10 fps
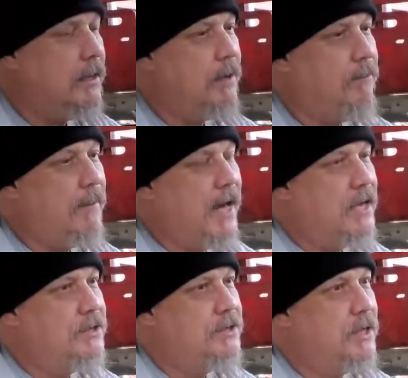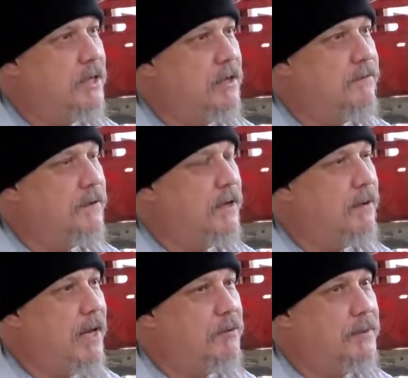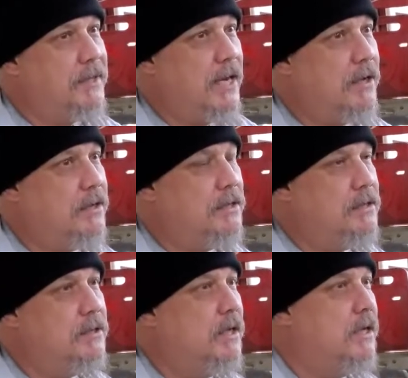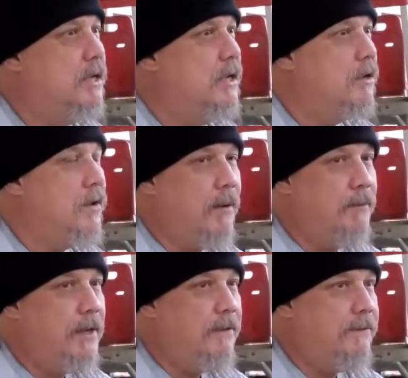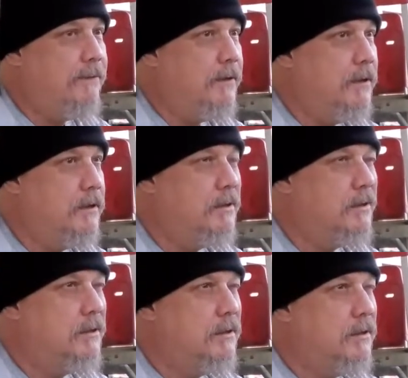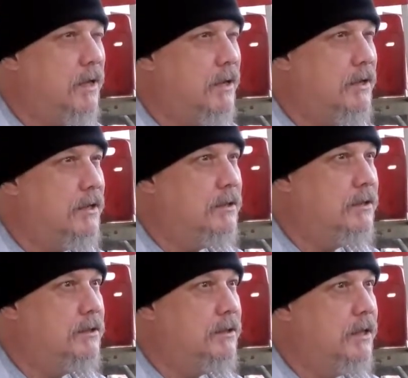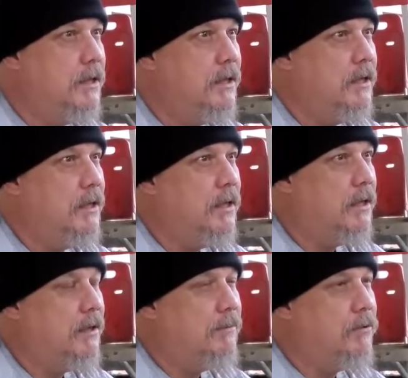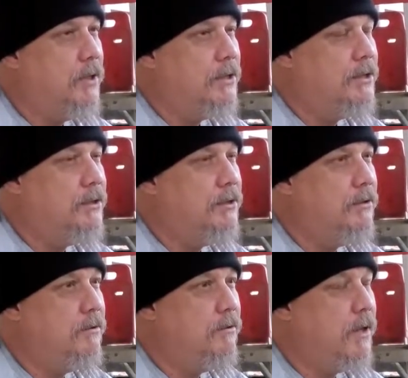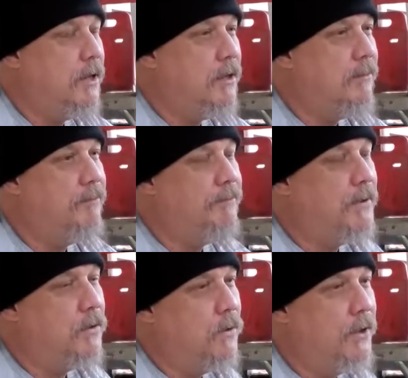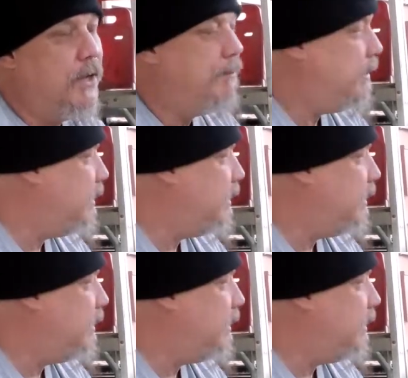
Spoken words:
a mash of mashed potatoes, ground beef, onions. I'm going to roll it up